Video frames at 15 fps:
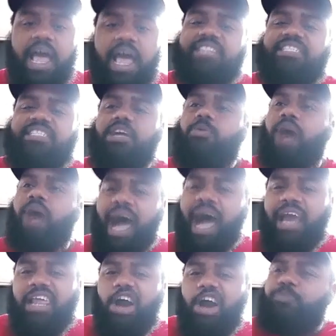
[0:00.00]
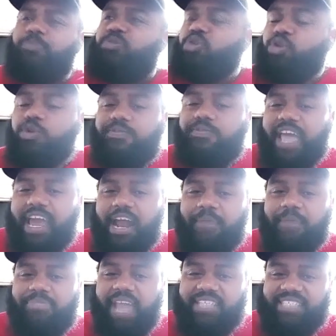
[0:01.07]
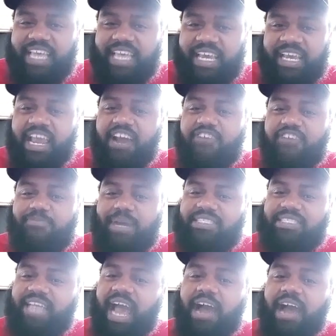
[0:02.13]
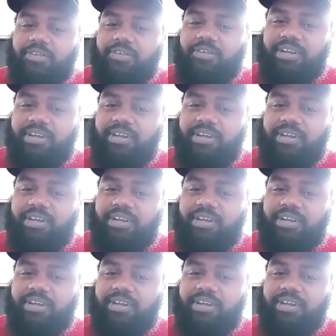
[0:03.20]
I said, Well, how do y'all prove that I'm not taking care of my child?